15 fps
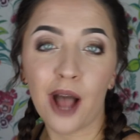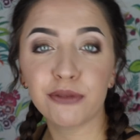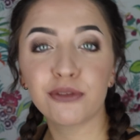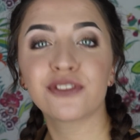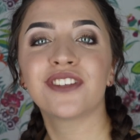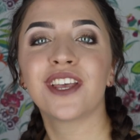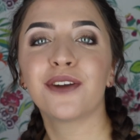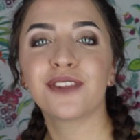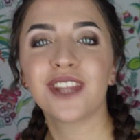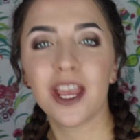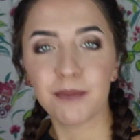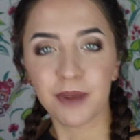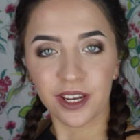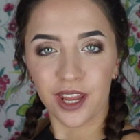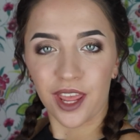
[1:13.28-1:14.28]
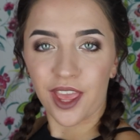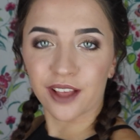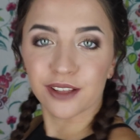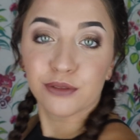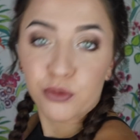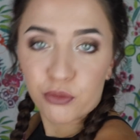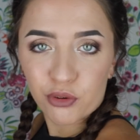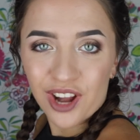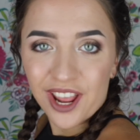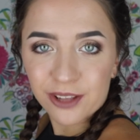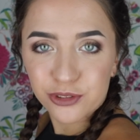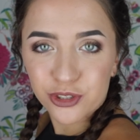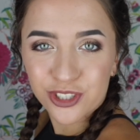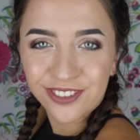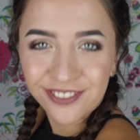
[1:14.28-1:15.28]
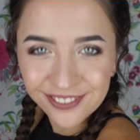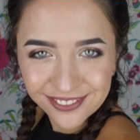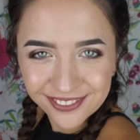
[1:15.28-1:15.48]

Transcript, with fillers: How to say your name in uh, French?